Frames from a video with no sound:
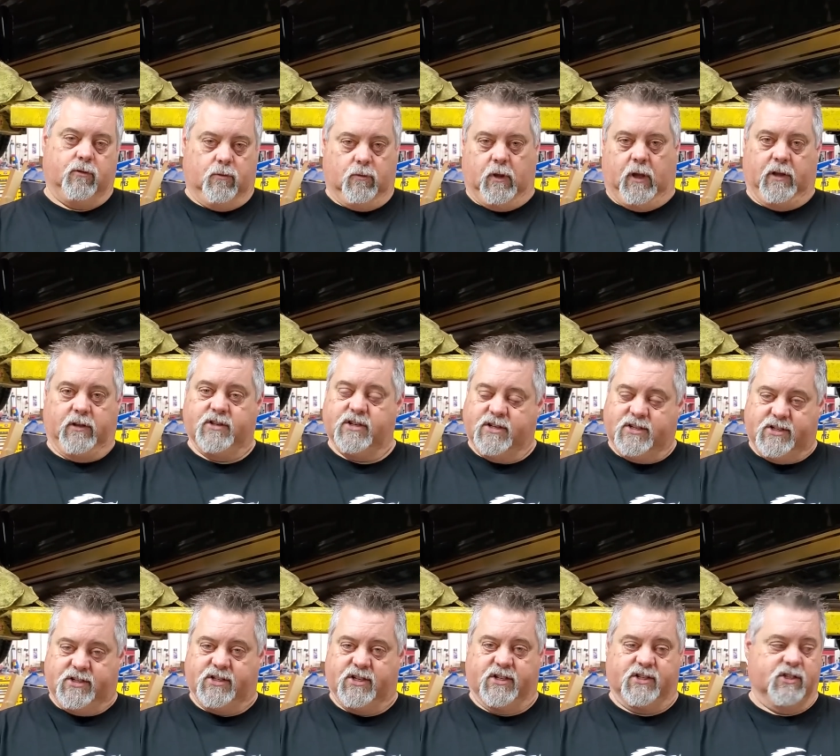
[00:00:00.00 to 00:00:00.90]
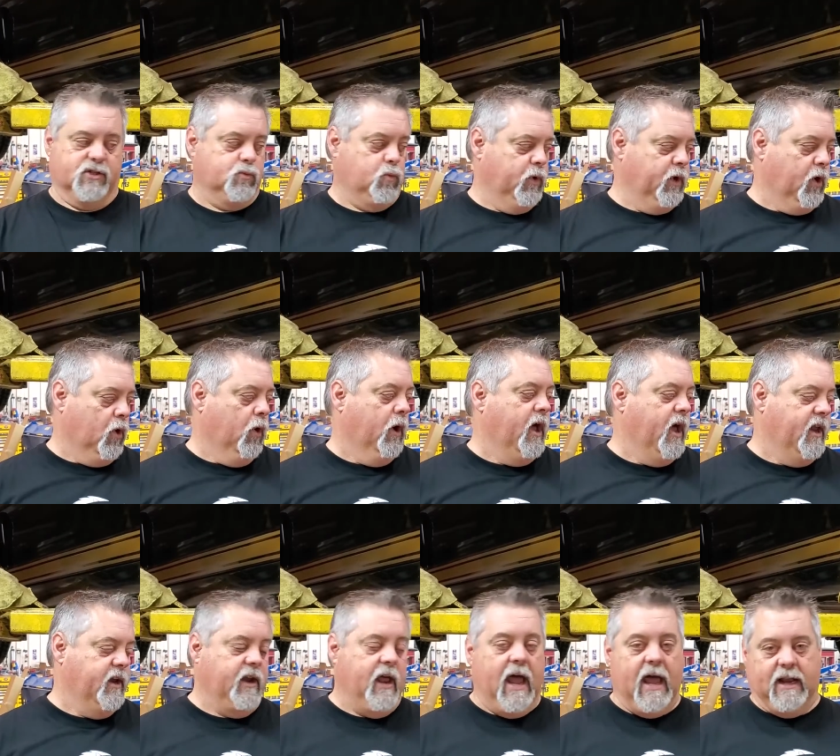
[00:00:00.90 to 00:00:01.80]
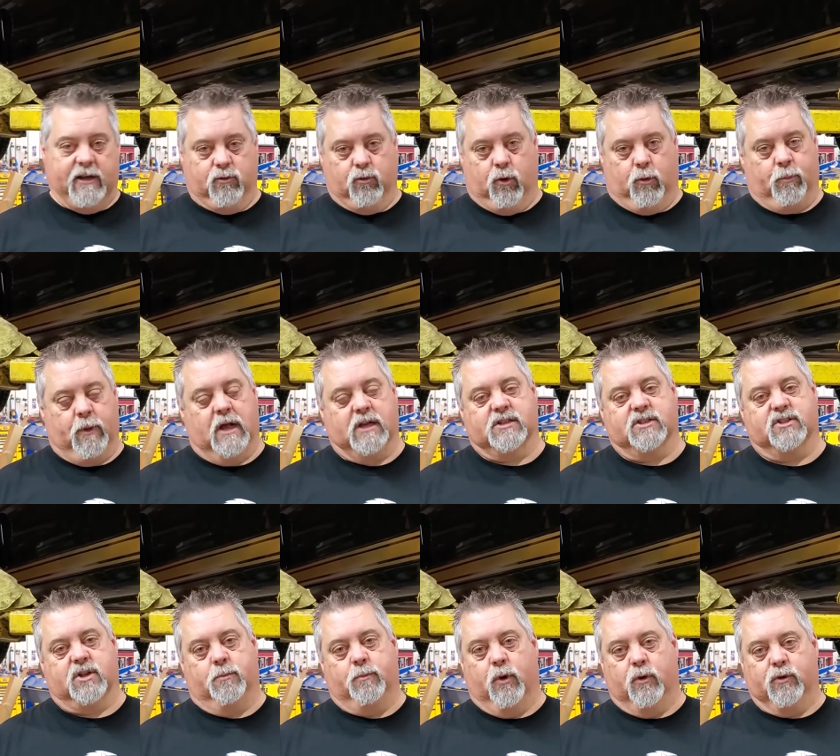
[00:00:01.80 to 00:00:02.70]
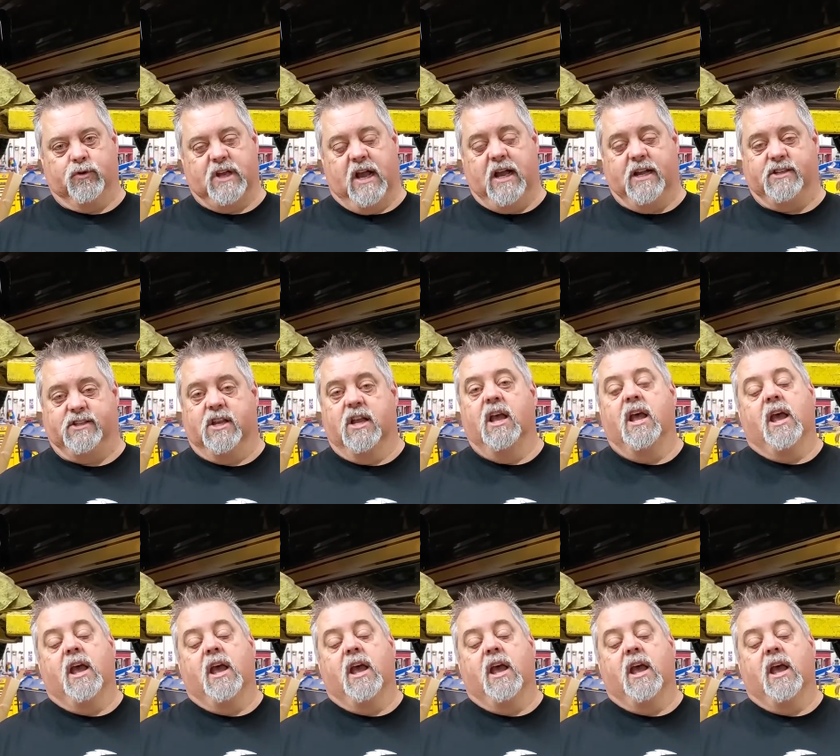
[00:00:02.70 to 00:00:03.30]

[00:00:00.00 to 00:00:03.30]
and 66s, we go ahead and add torque boxes on both sides,